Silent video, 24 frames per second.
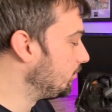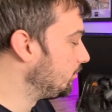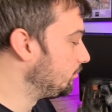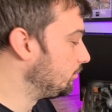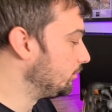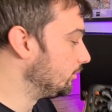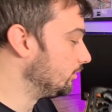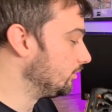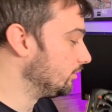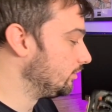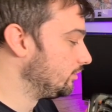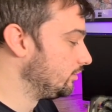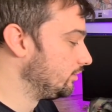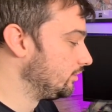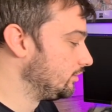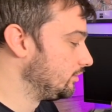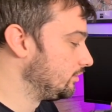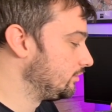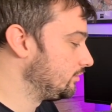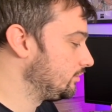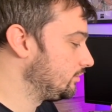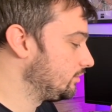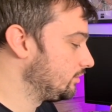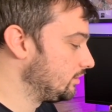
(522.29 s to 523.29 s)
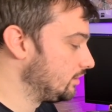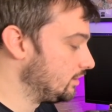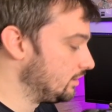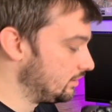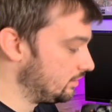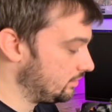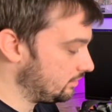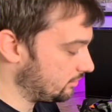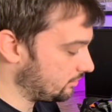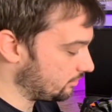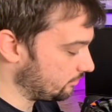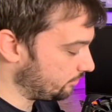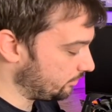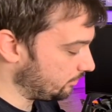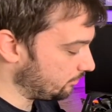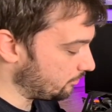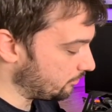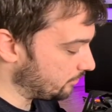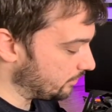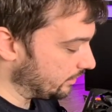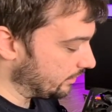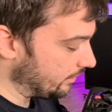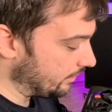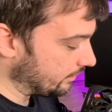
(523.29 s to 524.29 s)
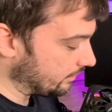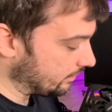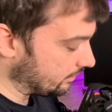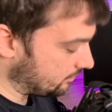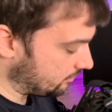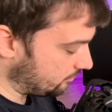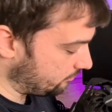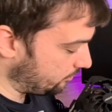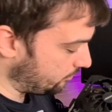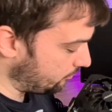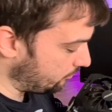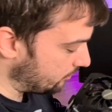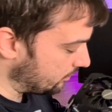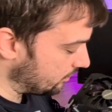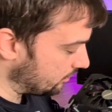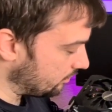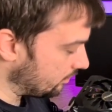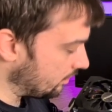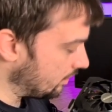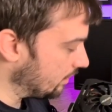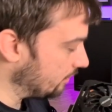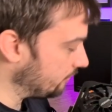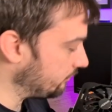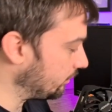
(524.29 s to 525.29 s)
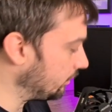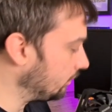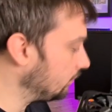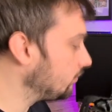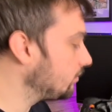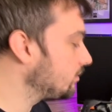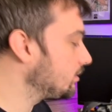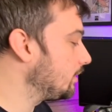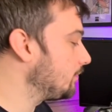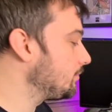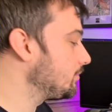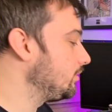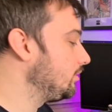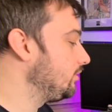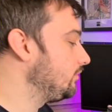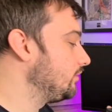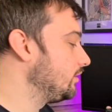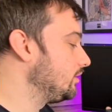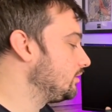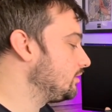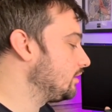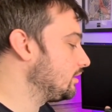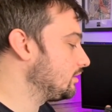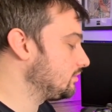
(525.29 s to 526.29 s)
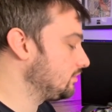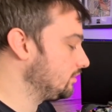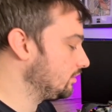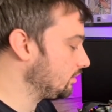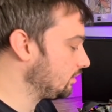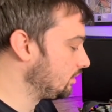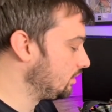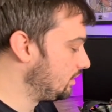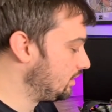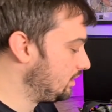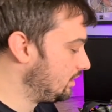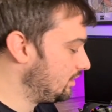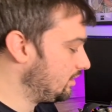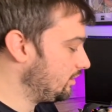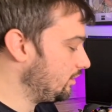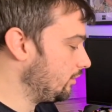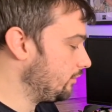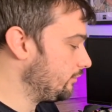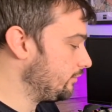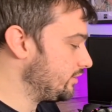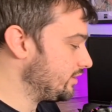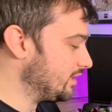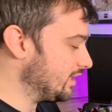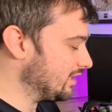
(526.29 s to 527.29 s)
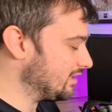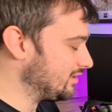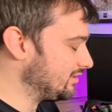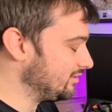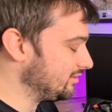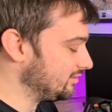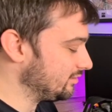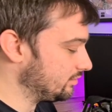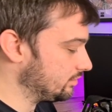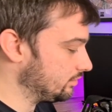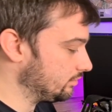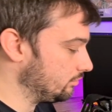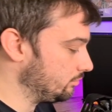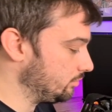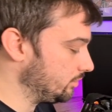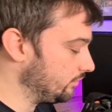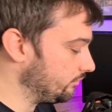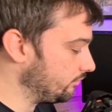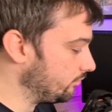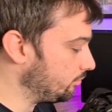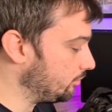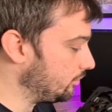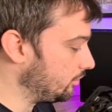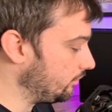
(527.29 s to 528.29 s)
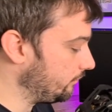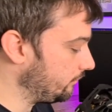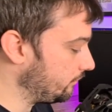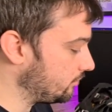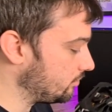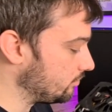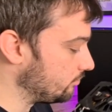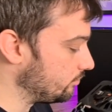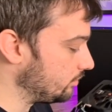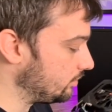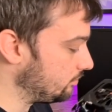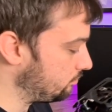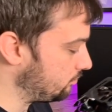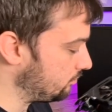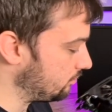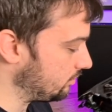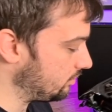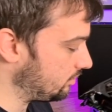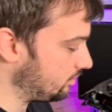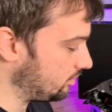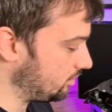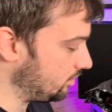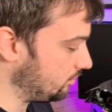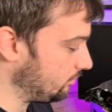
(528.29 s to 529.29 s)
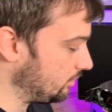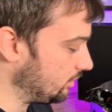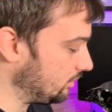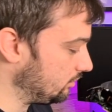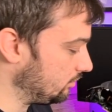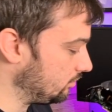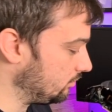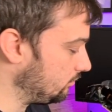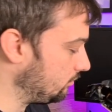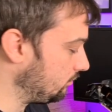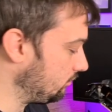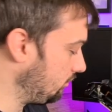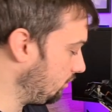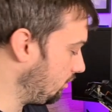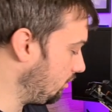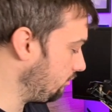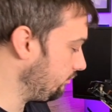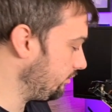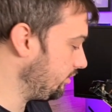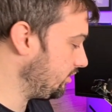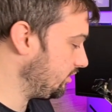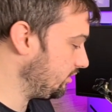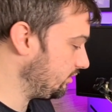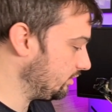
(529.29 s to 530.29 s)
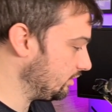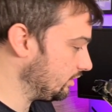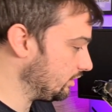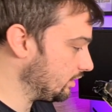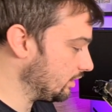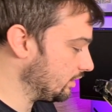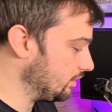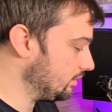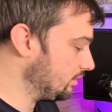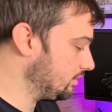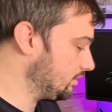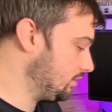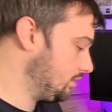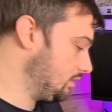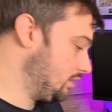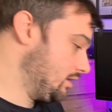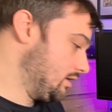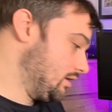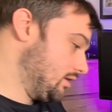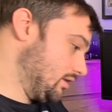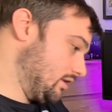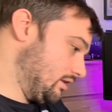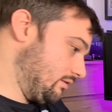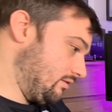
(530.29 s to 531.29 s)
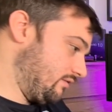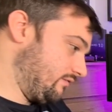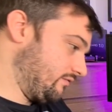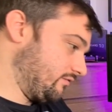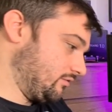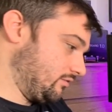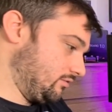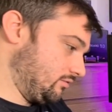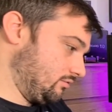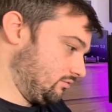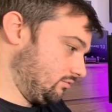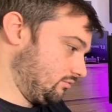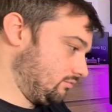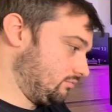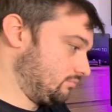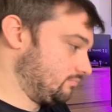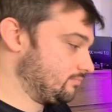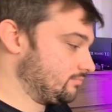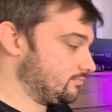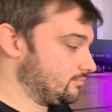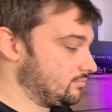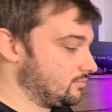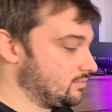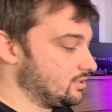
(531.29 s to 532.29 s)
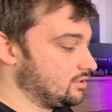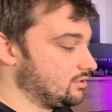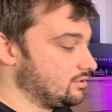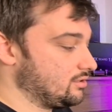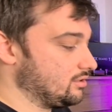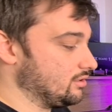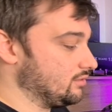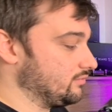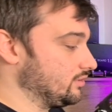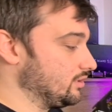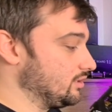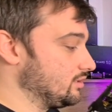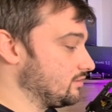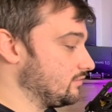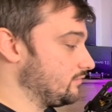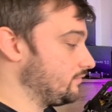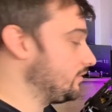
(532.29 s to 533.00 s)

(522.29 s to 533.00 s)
But some people might like it, some people might not. I think it looks absolutely fantastic. Orange accents are a bit of a put off for some people, as they might not want orange in their case. However, I think it's a